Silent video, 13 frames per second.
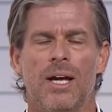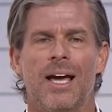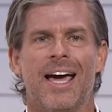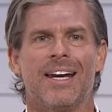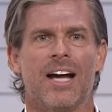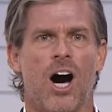
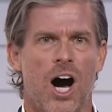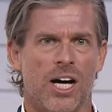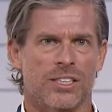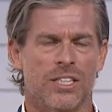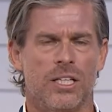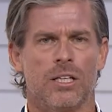and
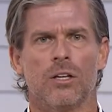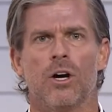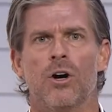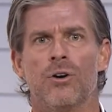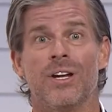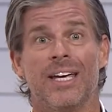oxidant
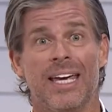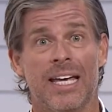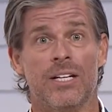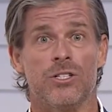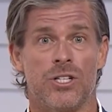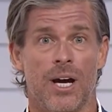load
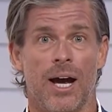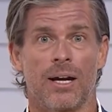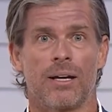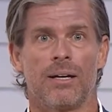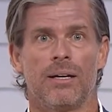in check.